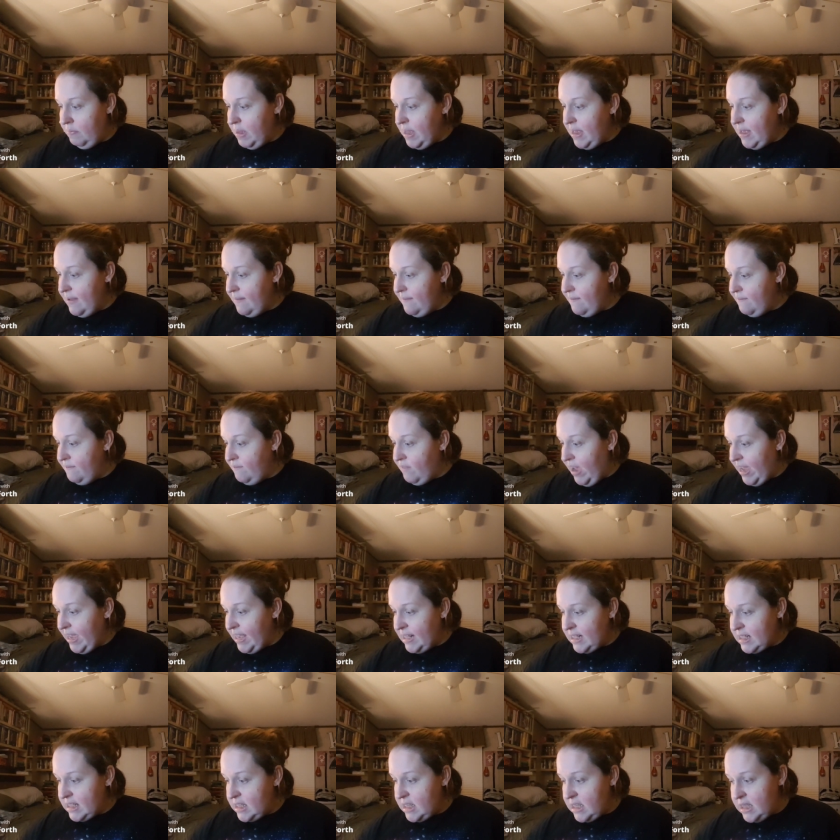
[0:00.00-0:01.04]
be invited
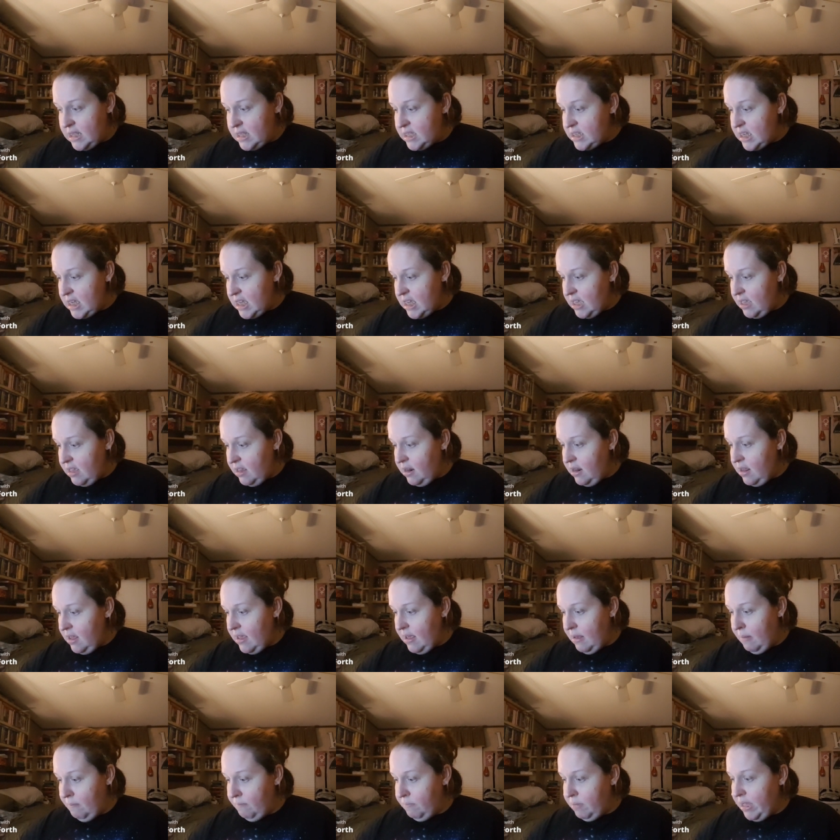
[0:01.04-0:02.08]

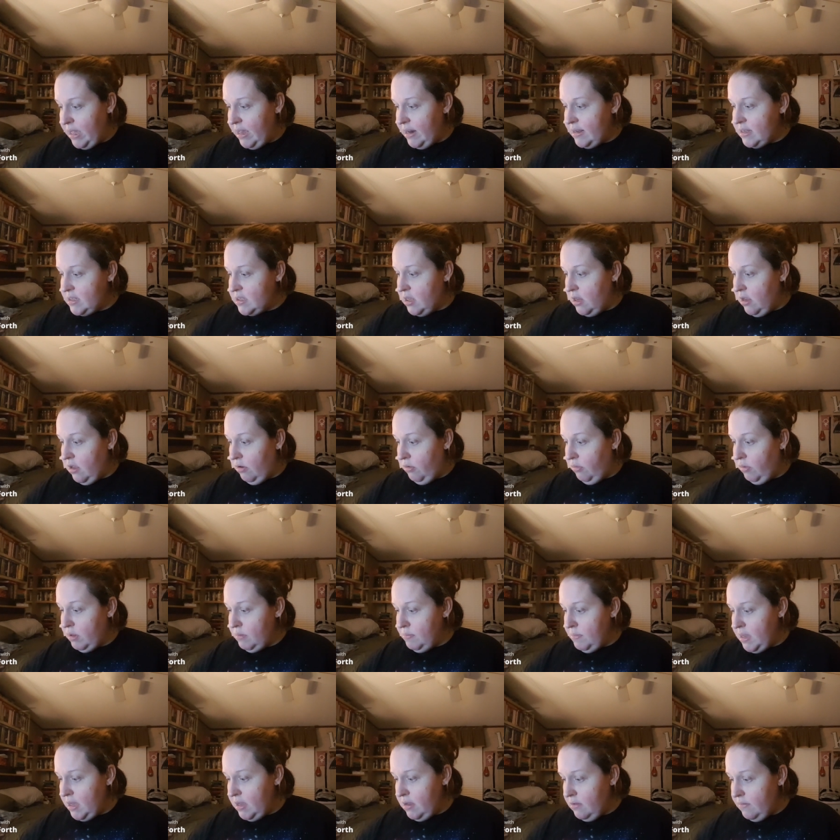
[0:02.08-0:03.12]
and play this along with
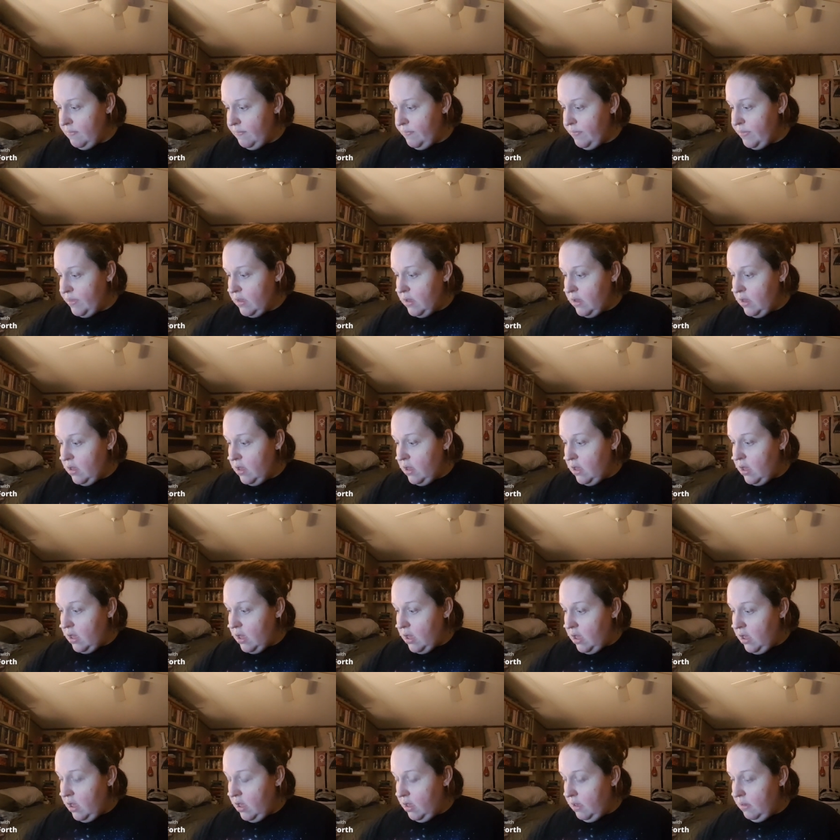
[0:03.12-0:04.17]
me,
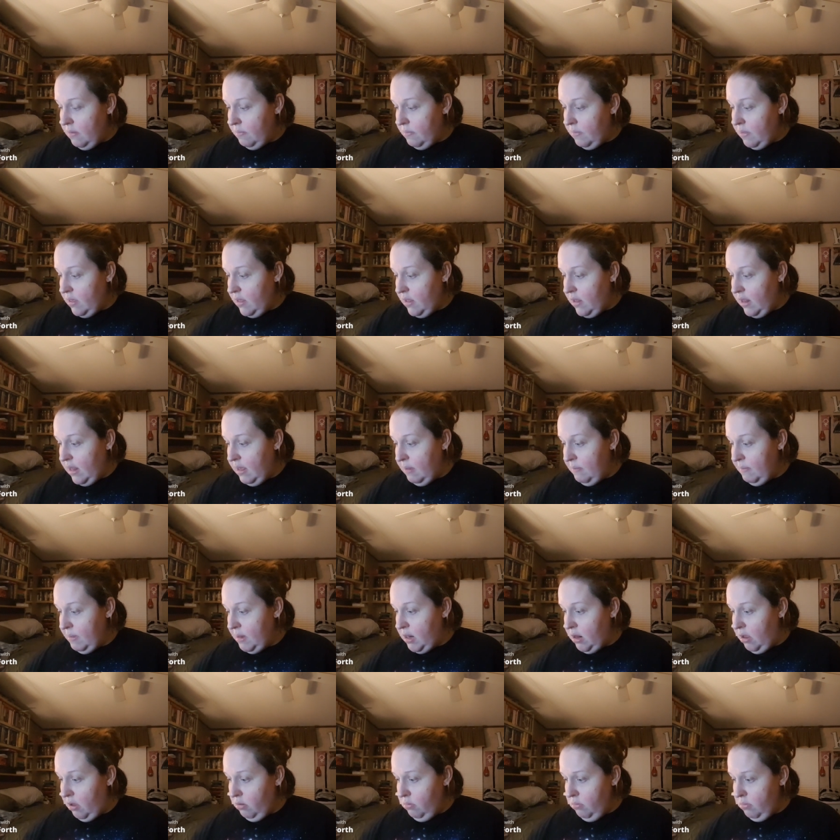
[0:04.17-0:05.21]
um, let me
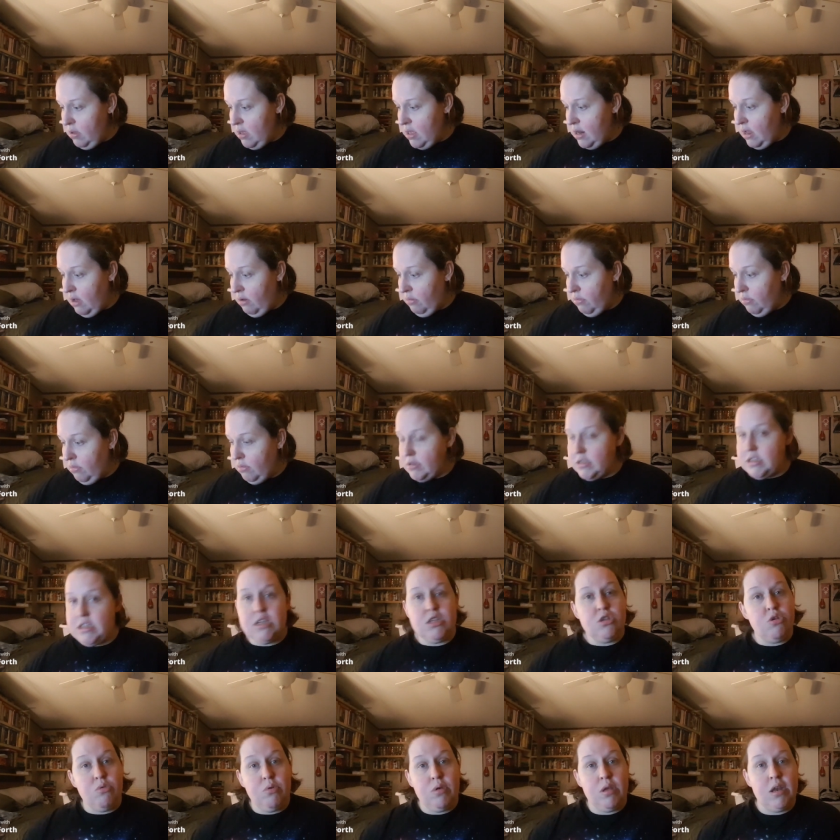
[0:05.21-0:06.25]
know and I will
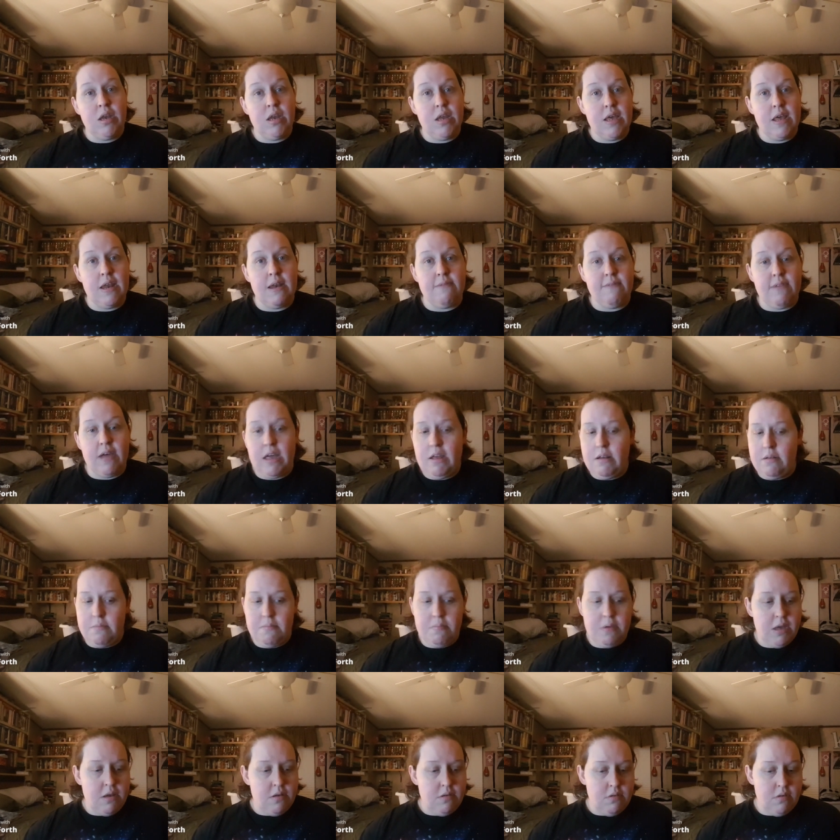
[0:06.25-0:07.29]
send you an invite.
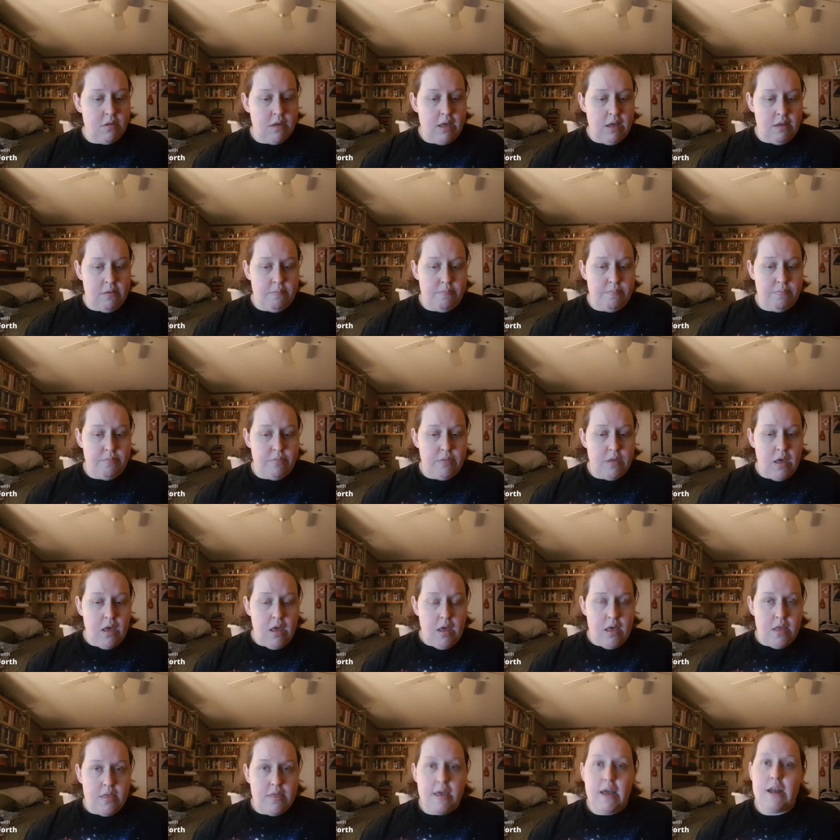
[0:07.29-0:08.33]
But yeah,
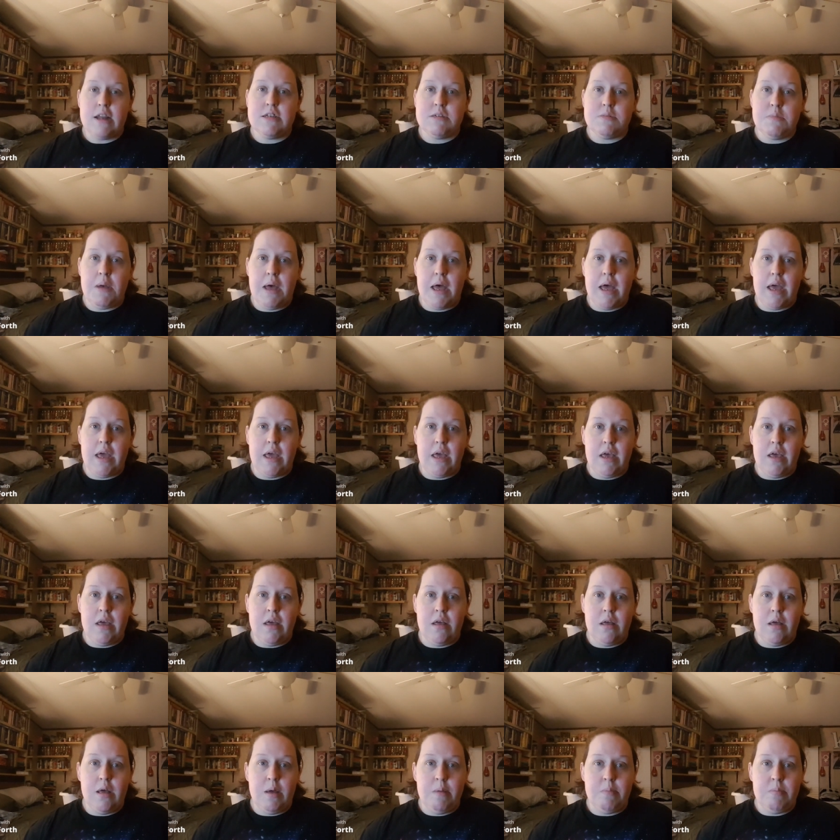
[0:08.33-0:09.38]
that is my
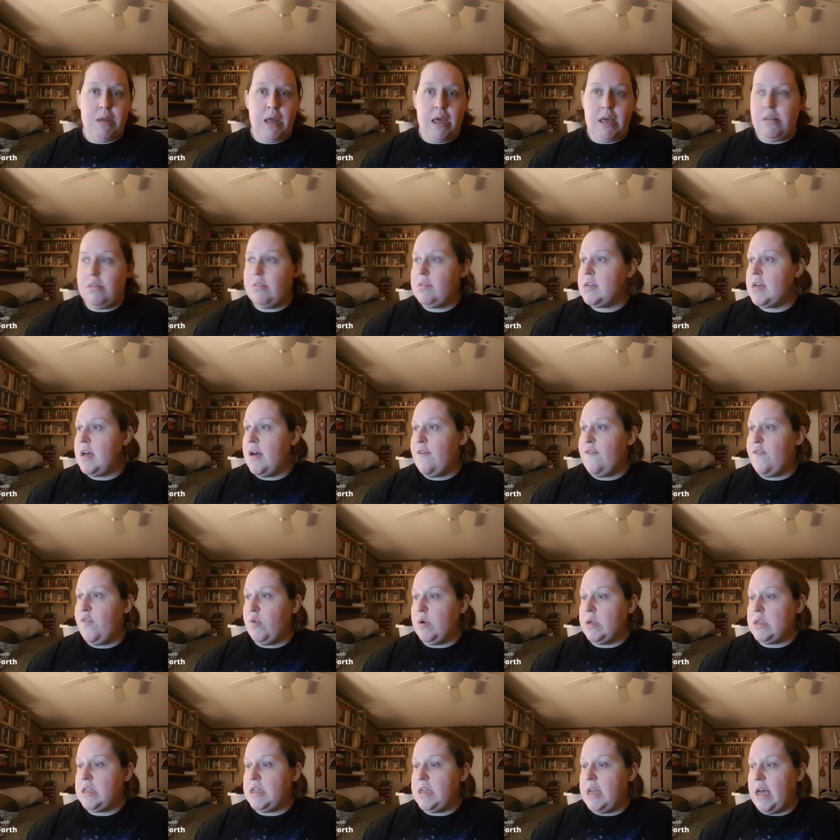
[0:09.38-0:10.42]
update for
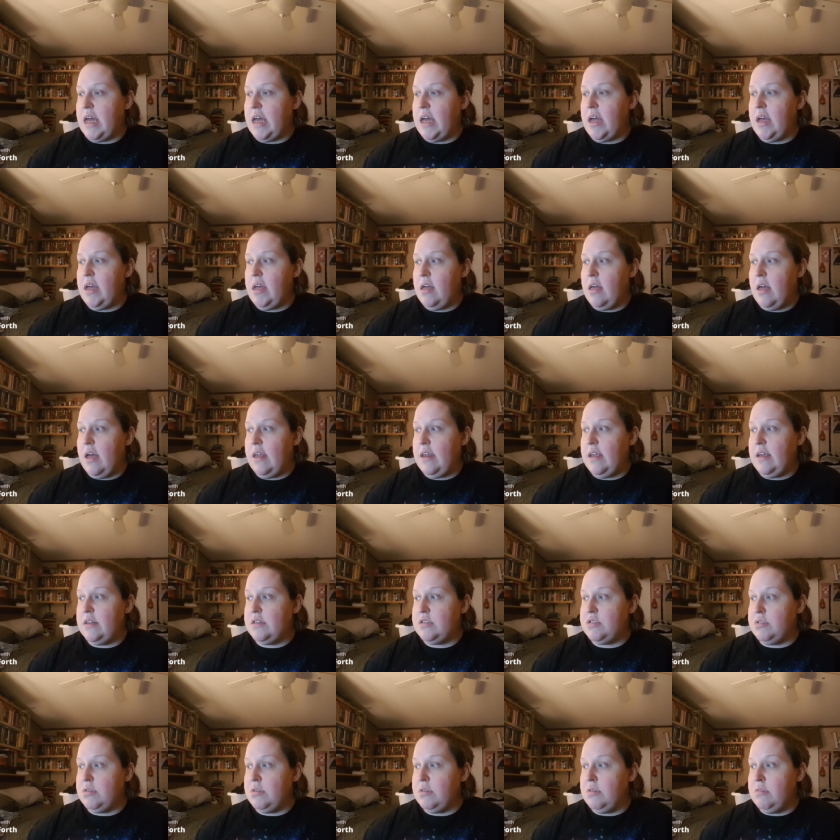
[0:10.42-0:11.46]
today. I need
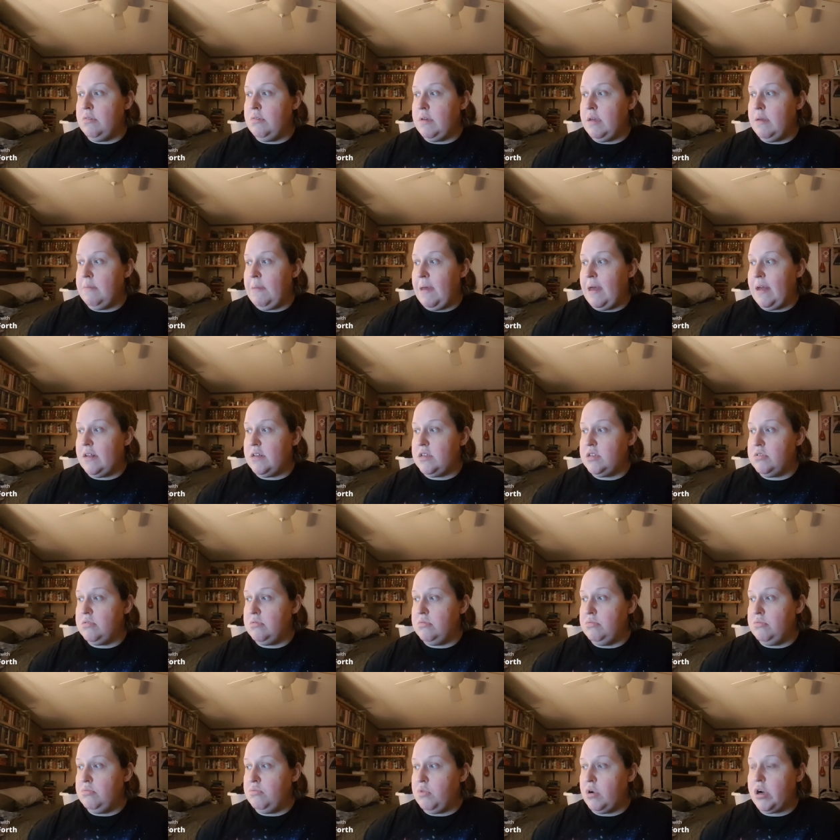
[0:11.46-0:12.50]
to get back
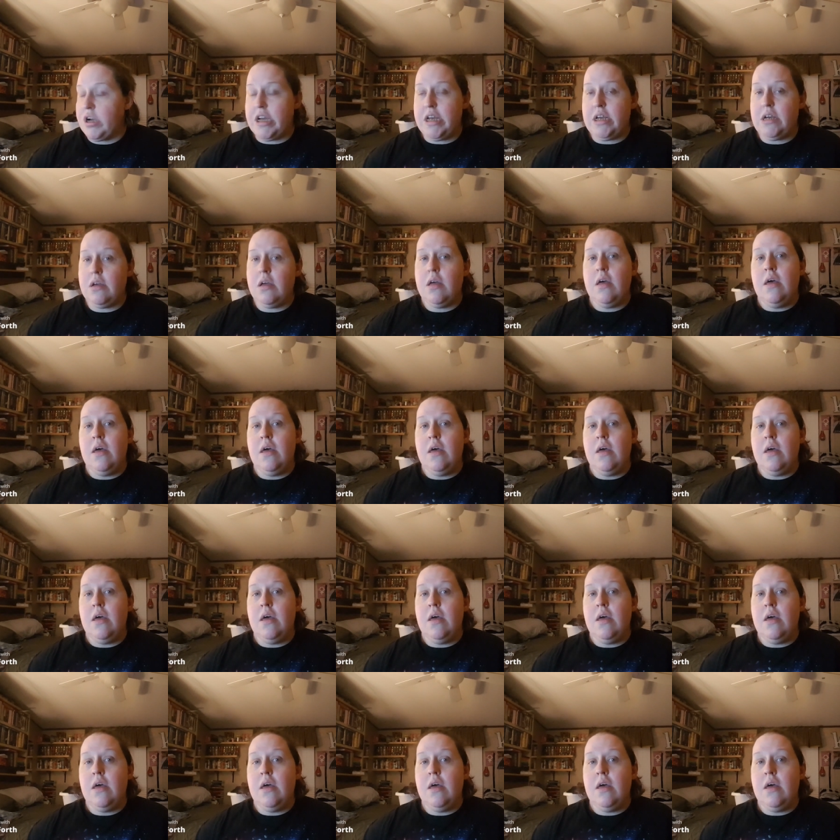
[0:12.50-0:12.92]
to working